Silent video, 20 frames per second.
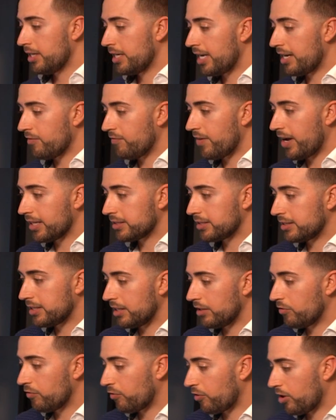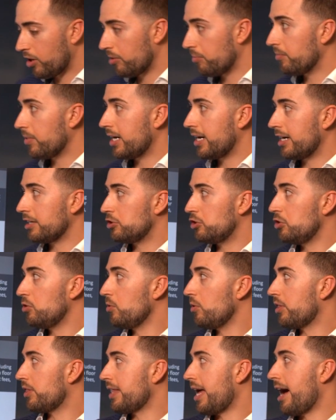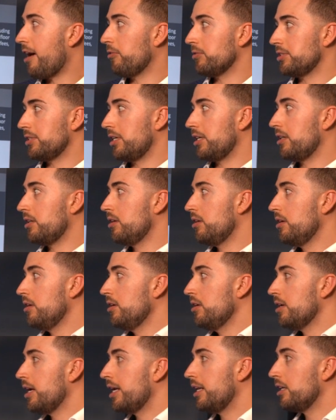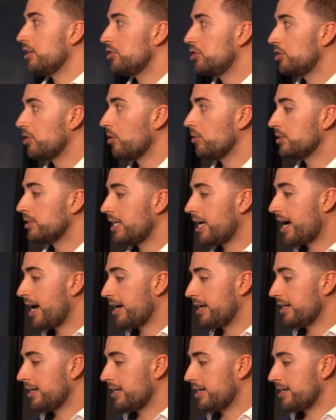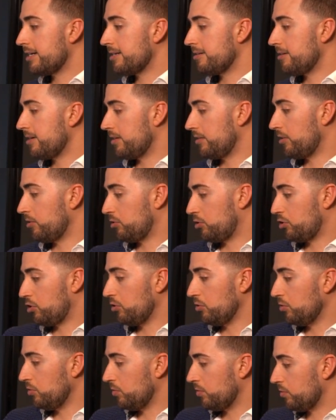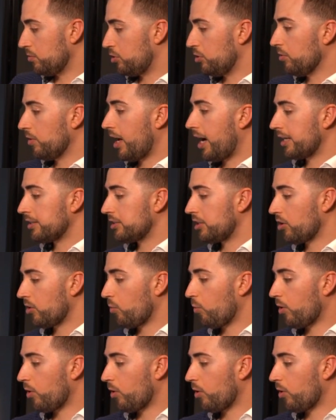invested from 2000, and it shows that there's two lines here.